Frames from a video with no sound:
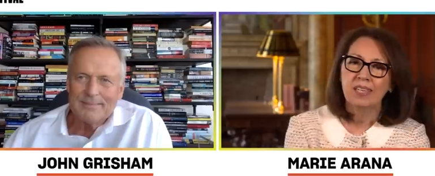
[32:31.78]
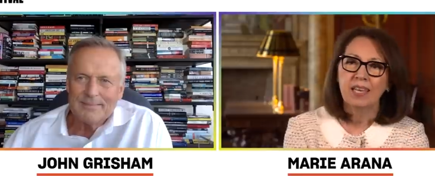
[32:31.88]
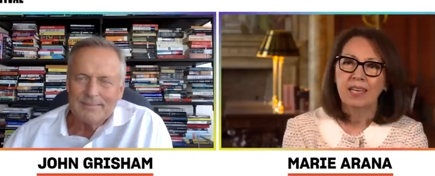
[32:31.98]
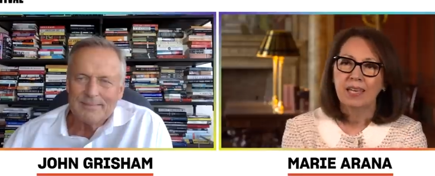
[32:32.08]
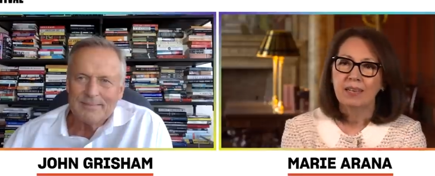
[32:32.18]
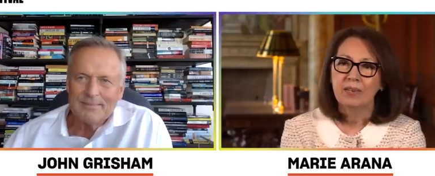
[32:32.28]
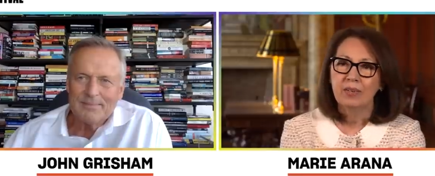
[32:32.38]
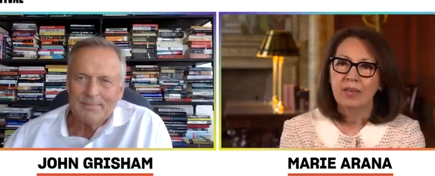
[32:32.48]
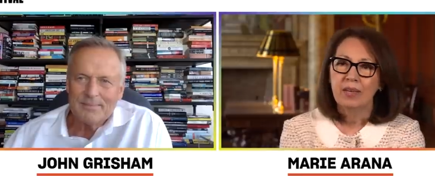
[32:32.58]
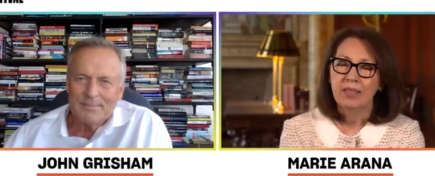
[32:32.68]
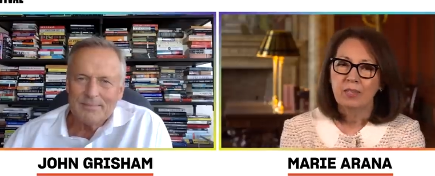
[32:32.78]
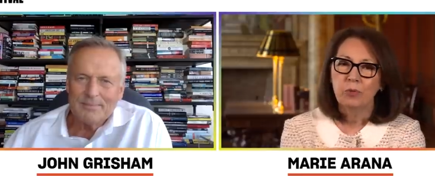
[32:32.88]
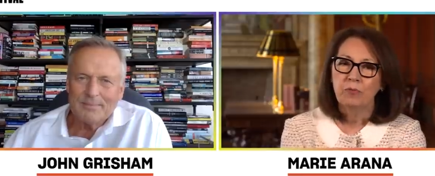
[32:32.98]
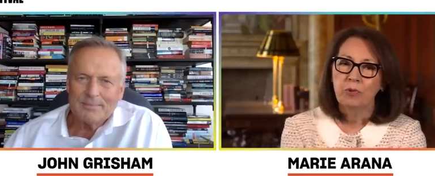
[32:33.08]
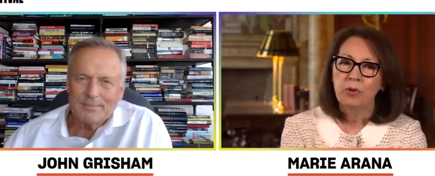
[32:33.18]
Speaker 1: and uh,
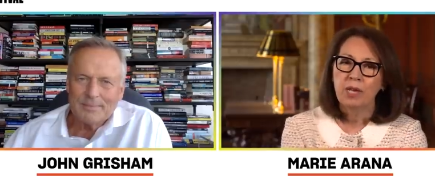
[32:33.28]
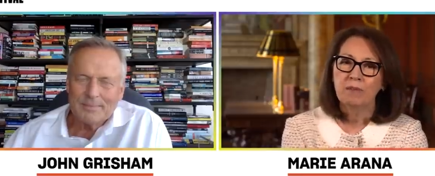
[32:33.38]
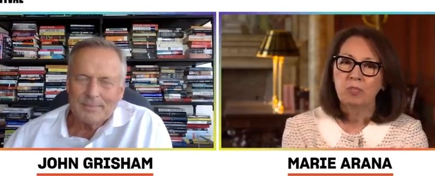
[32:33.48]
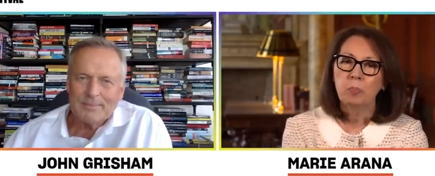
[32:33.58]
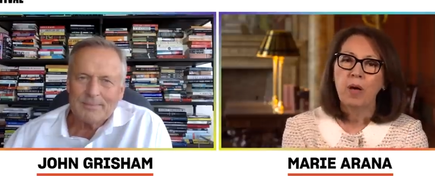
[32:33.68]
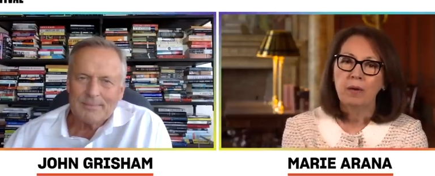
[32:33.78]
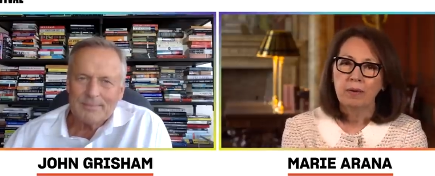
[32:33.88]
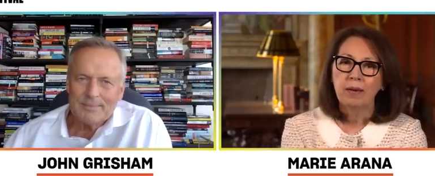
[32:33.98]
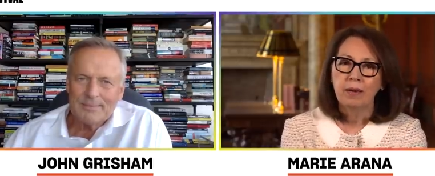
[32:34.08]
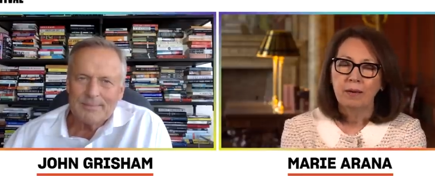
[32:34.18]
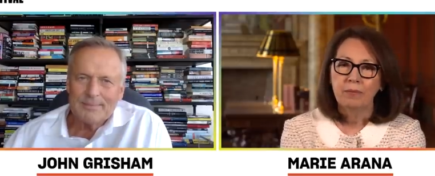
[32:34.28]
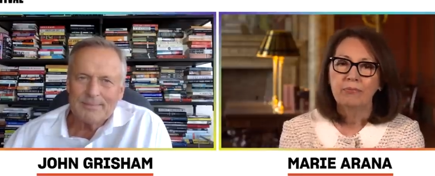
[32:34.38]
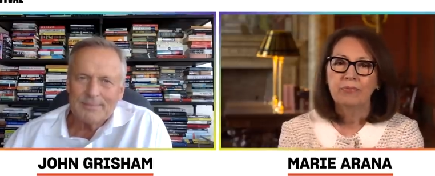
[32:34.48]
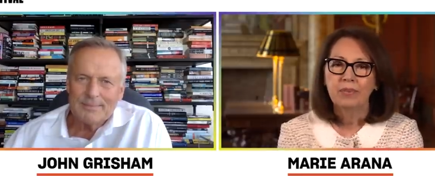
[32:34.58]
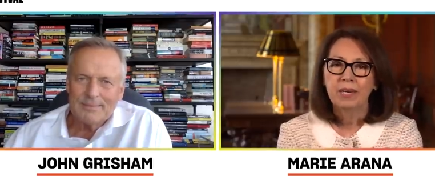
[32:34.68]
that sort of creative spot
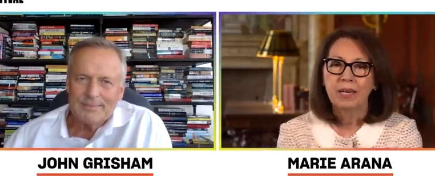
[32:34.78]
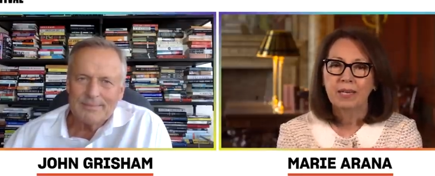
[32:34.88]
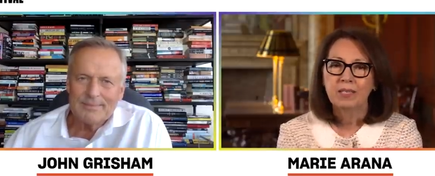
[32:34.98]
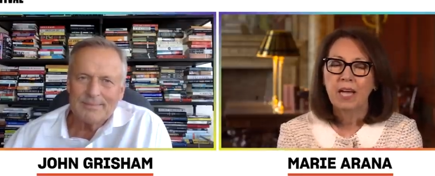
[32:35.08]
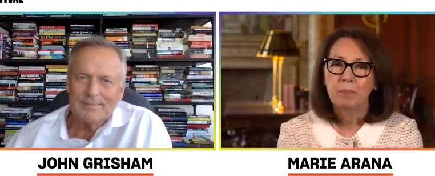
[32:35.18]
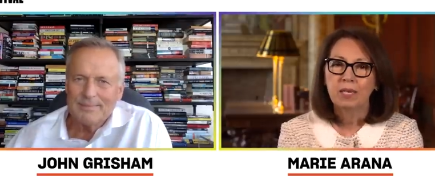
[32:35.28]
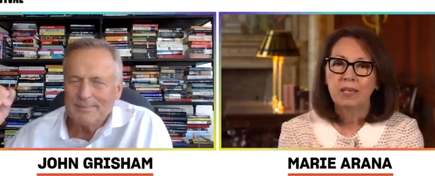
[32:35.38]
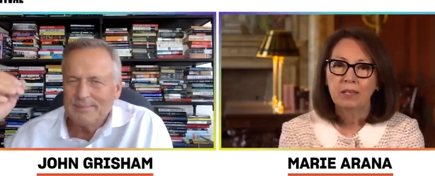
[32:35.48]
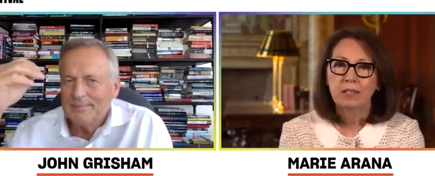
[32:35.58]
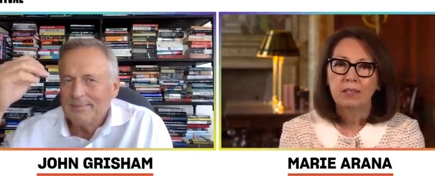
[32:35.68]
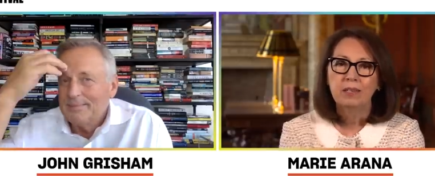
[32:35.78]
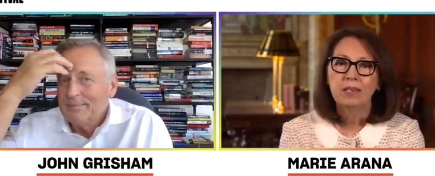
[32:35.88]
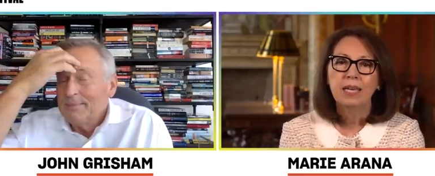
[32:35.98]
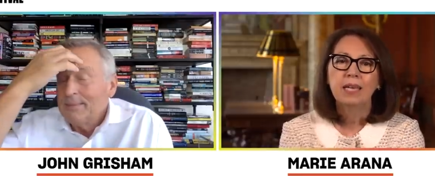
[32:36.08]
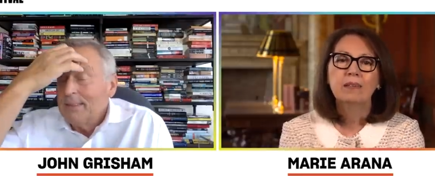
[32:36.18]
of uh, Time to Kill
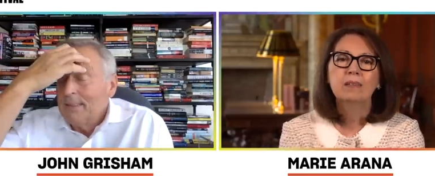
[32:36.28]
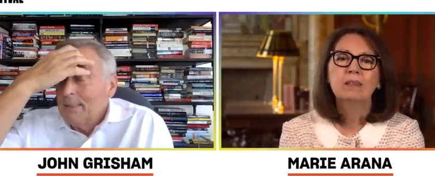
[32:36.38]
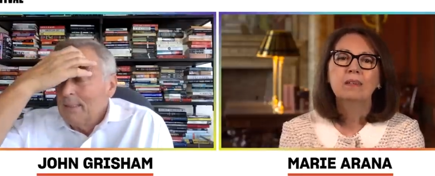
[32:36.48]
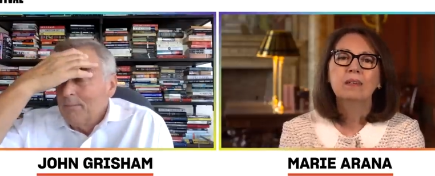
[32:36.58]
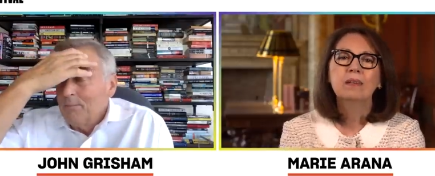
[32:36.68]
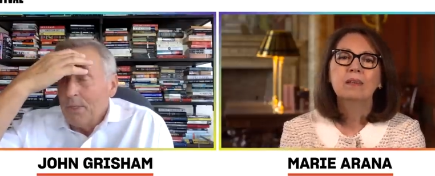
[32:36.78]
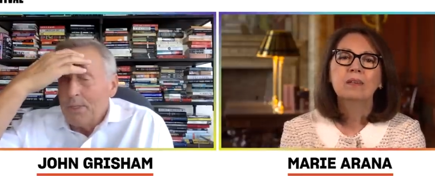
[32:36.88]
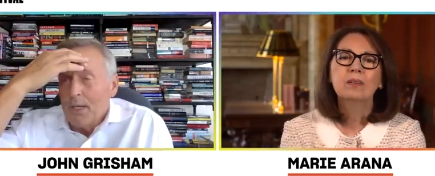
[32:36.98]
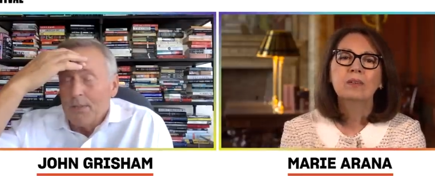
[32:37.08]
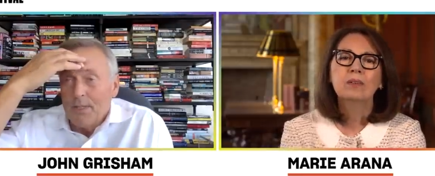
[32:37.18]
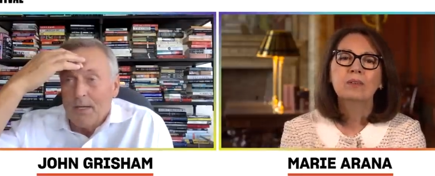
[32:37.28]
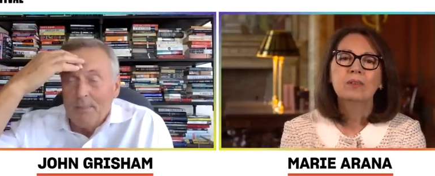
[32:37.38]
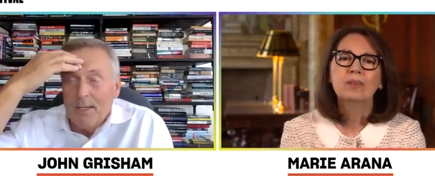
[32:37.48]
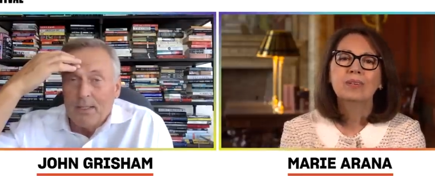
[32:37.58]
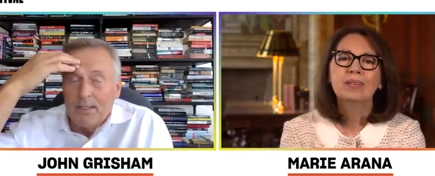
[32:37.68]
and
Speaker 2: Boy, talk, talk
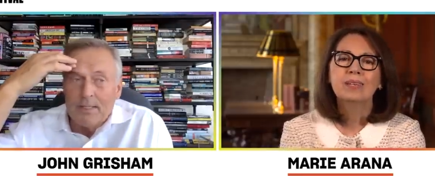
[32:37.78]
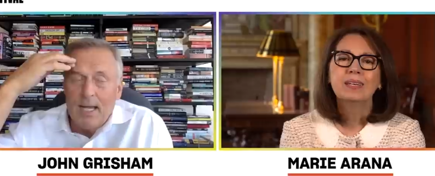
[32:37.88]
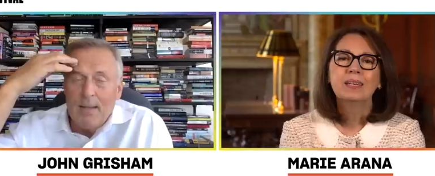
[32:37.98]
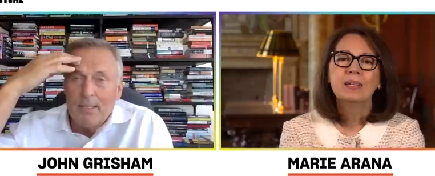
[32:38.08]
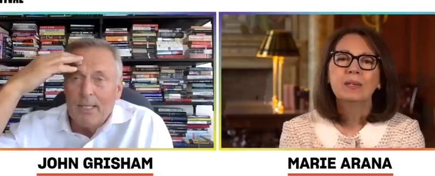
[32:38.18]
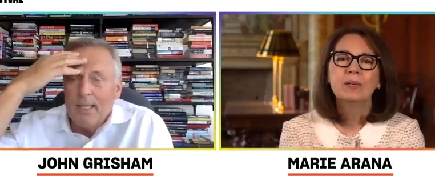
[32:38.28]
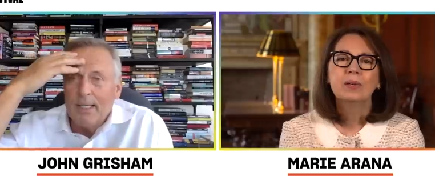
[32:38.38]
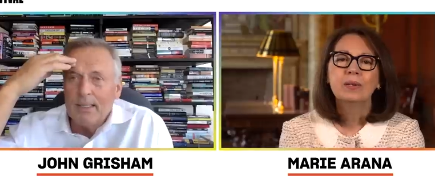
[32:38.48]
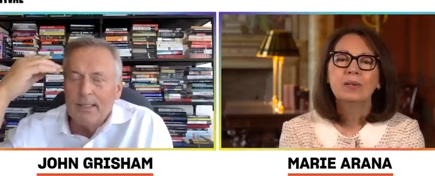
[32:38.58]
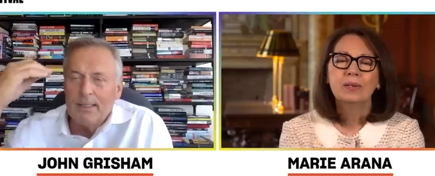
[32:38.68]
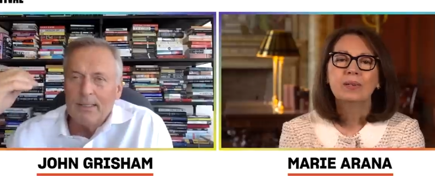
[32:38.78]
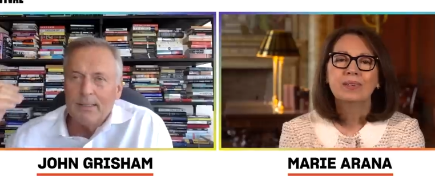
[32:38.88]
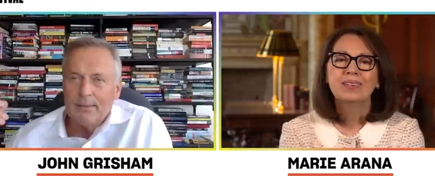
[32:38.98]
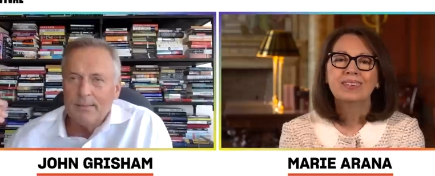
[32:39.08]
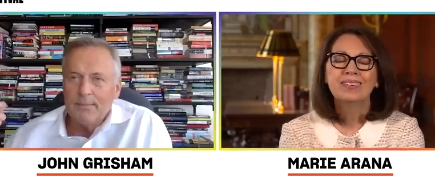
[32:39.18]
about good timing. I,
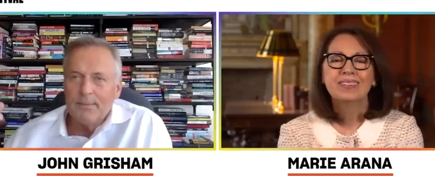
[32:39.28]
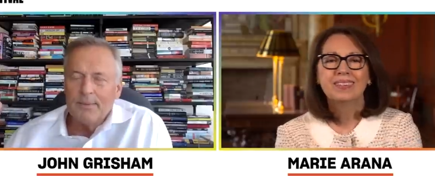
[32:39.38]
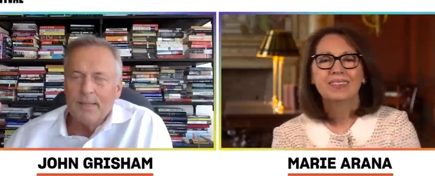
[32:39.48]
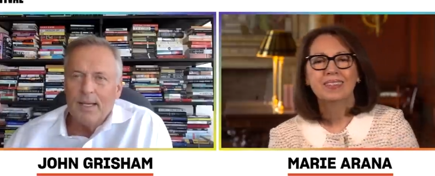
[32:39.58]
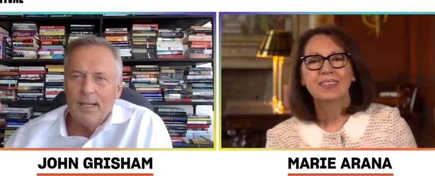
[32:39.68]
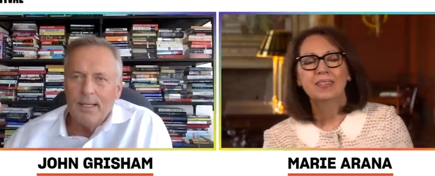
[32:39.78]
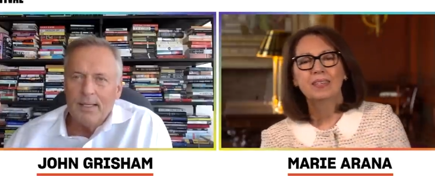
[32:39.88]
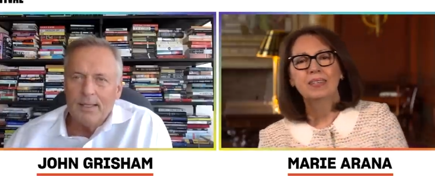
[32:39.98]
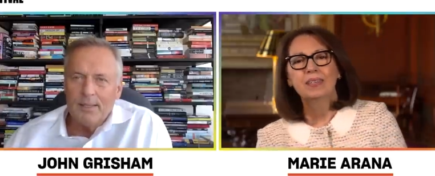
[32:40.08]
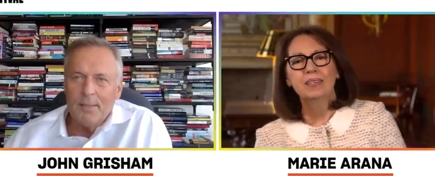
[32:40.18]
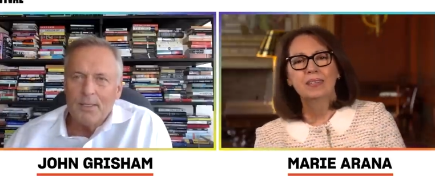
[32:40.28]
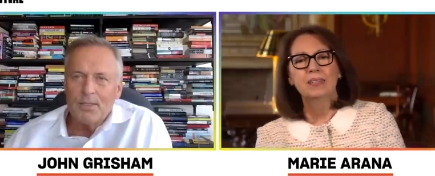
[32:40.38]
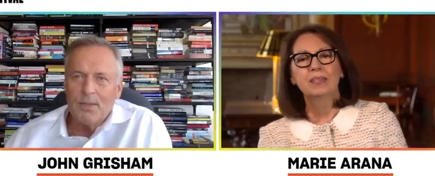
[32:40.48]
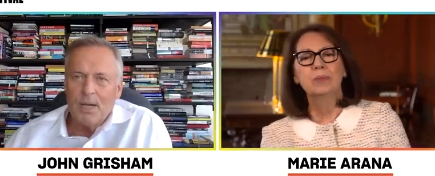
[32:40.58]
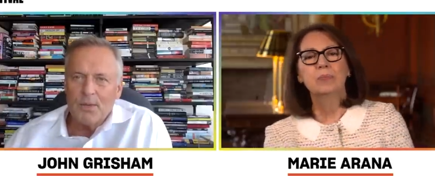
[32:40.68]
uh, I uh, about
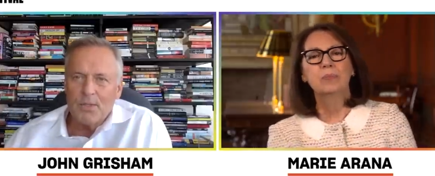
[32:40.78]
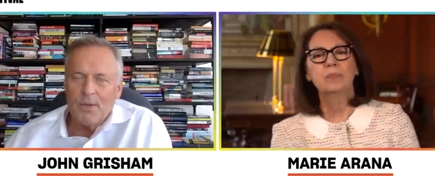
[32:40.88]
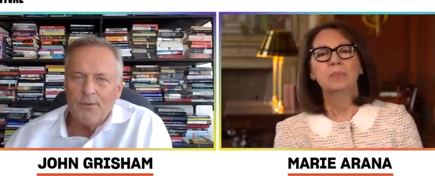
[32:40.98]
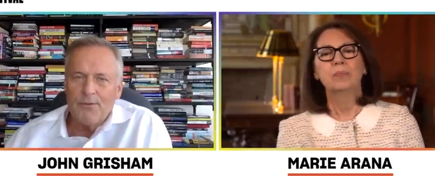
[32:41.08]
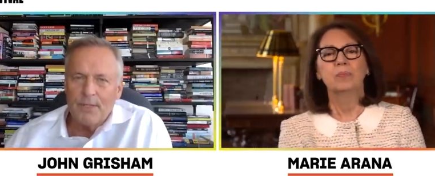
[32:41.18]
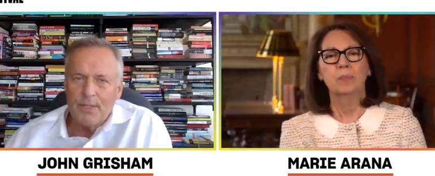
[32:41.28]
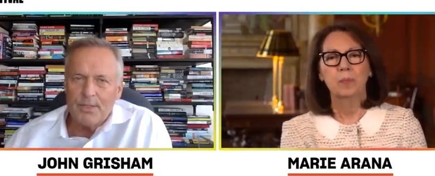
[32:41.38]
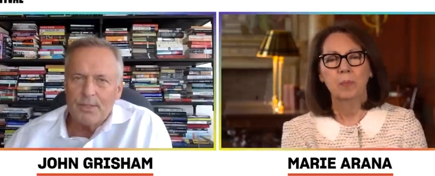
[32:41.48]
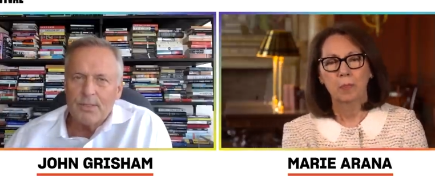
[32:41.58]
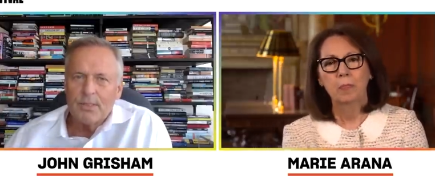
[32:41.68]
two hours ago, I finished